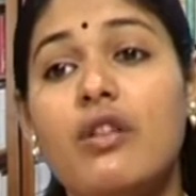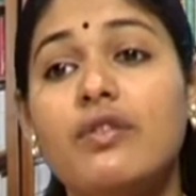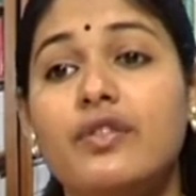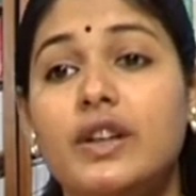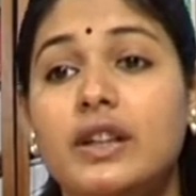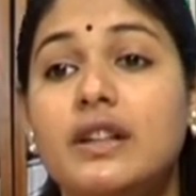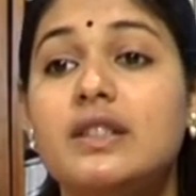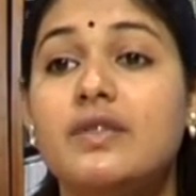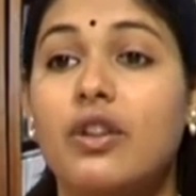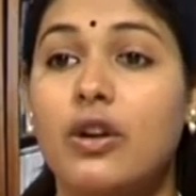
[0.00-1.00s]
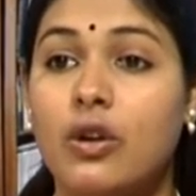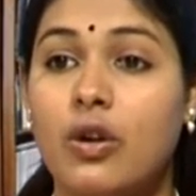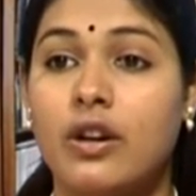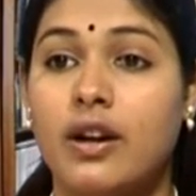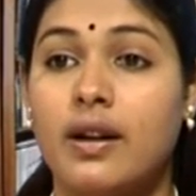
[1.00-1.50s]
feelings for
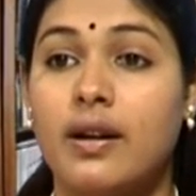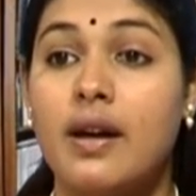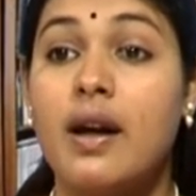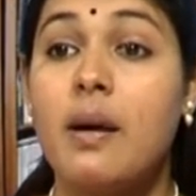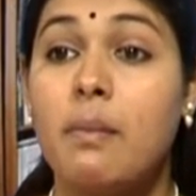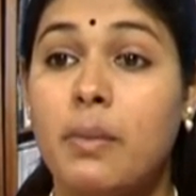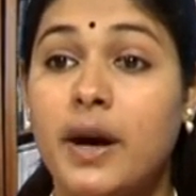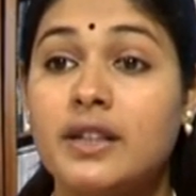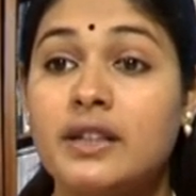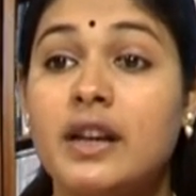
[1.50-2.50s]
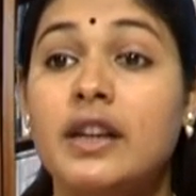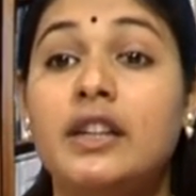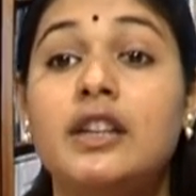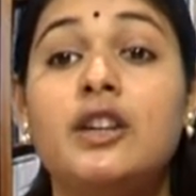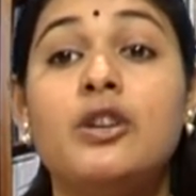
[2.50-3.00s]
Laura, but
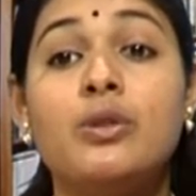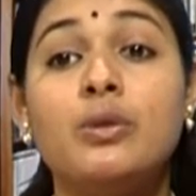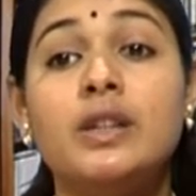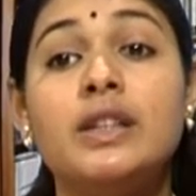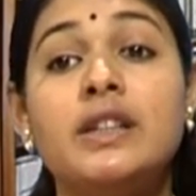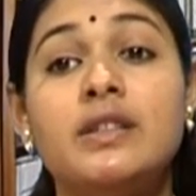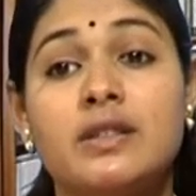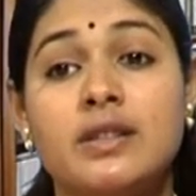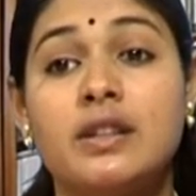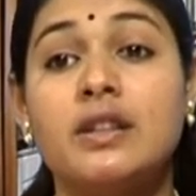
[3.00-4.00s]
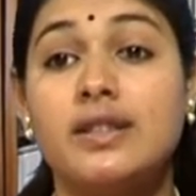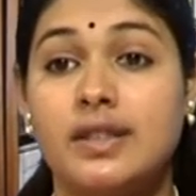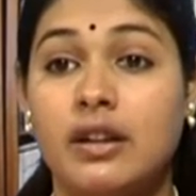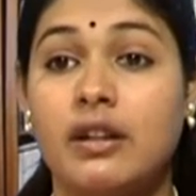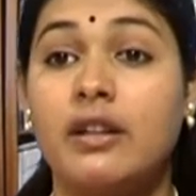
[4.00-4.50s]
he cruelly deserts
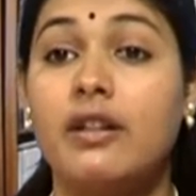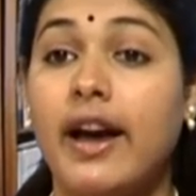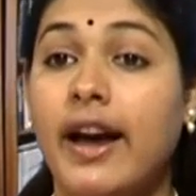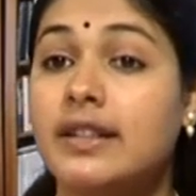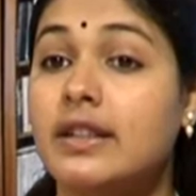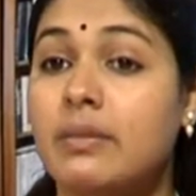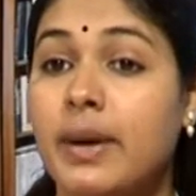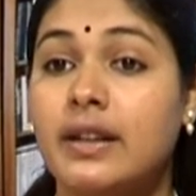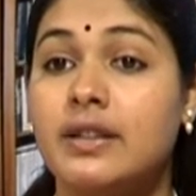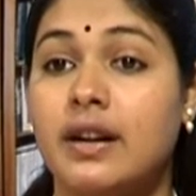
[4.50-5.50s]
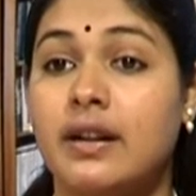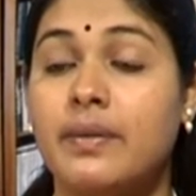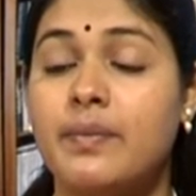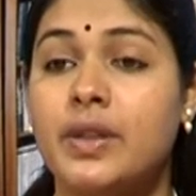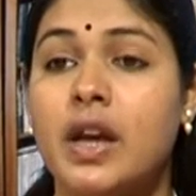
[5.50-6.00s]
her and Amanda.
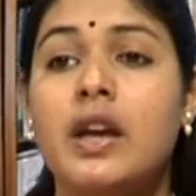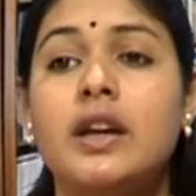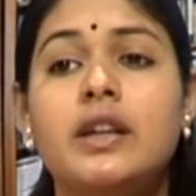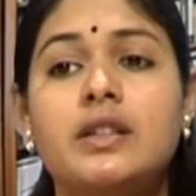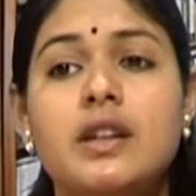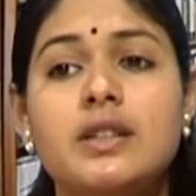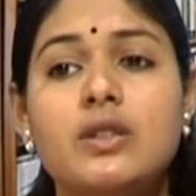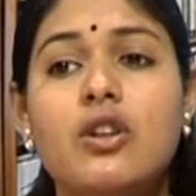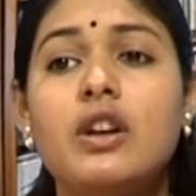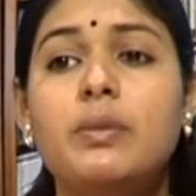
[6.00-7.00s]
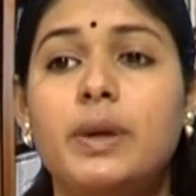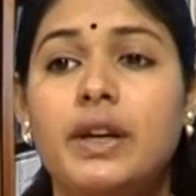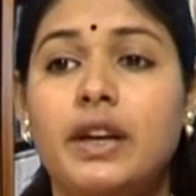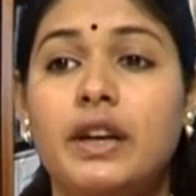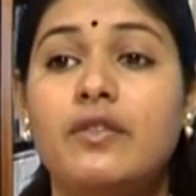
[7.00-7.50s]
He does not
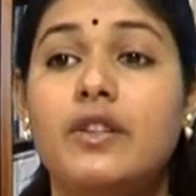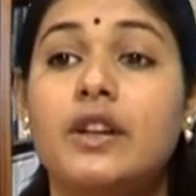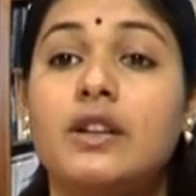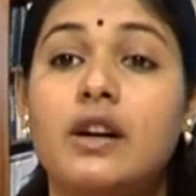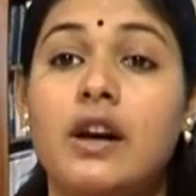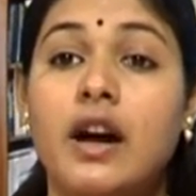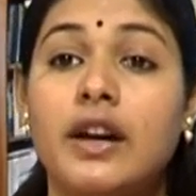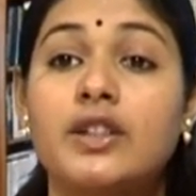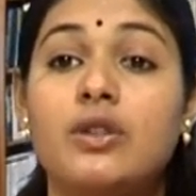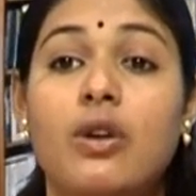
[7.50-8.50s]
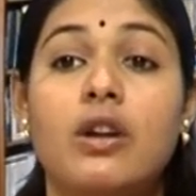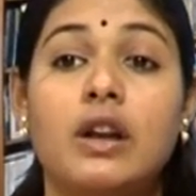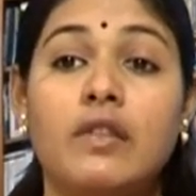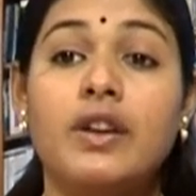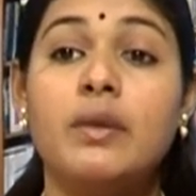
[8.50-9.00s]
behave in a kind or
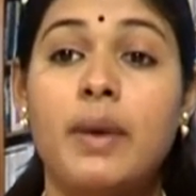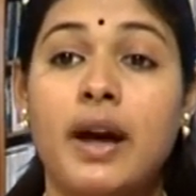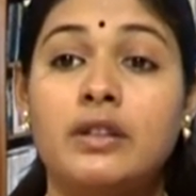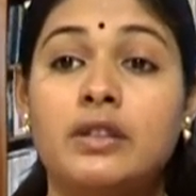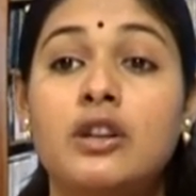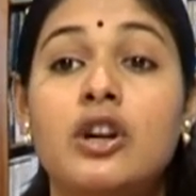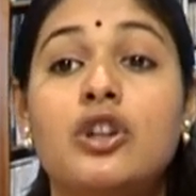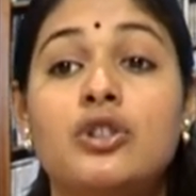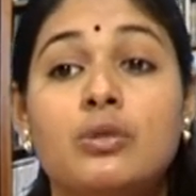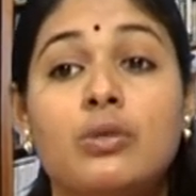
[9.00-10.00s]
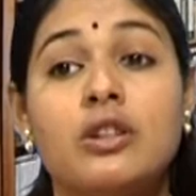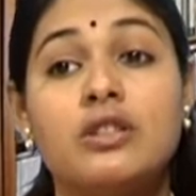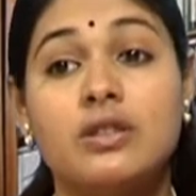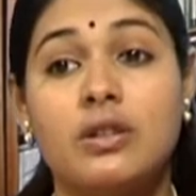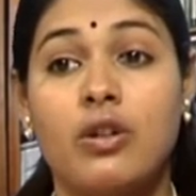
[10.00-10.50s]
loving manner
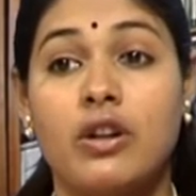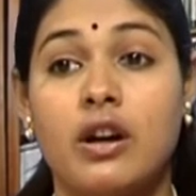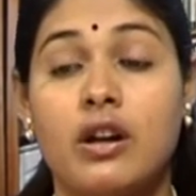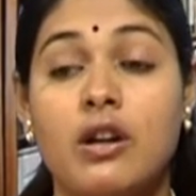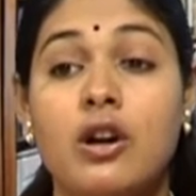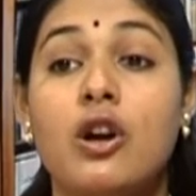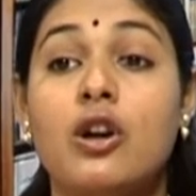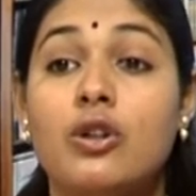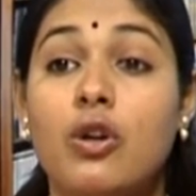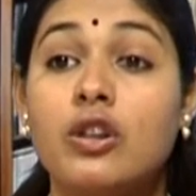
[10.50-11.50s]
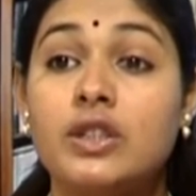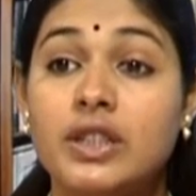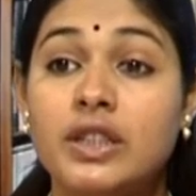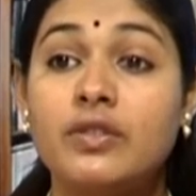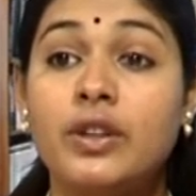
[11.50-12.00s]
towards Laura, not
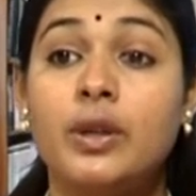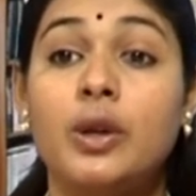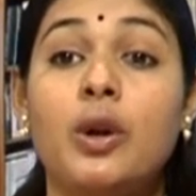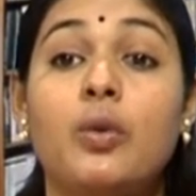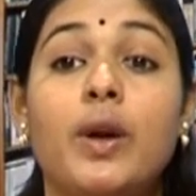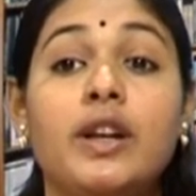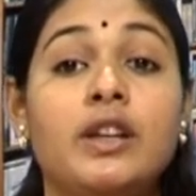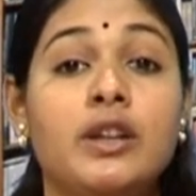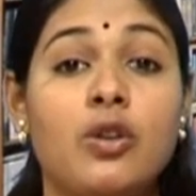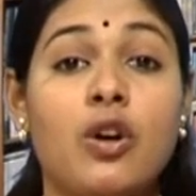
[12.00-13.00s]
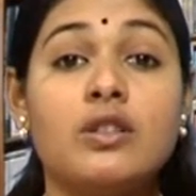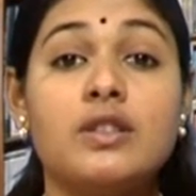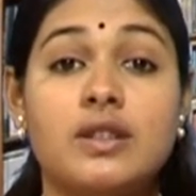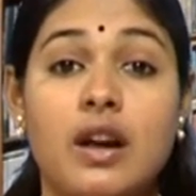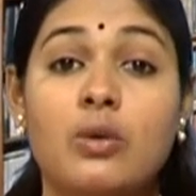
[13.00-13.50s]
even when he knocks
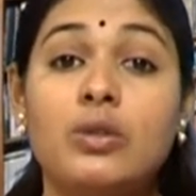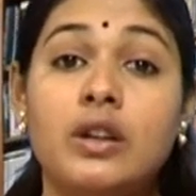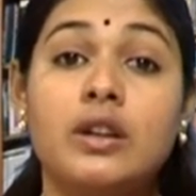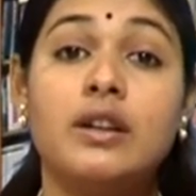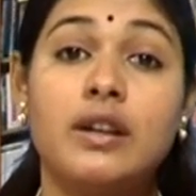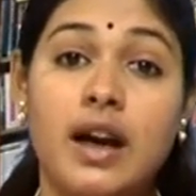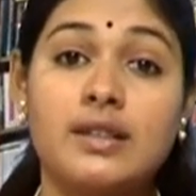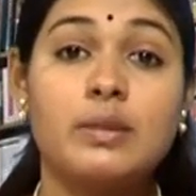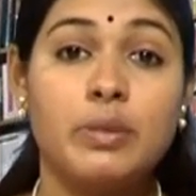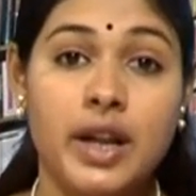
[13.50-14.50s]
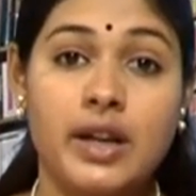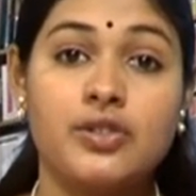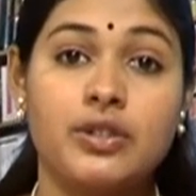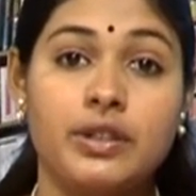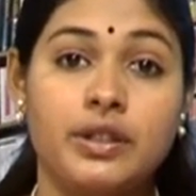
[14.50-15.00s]
down her glass
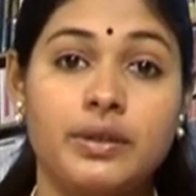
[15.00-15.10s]
menagerie.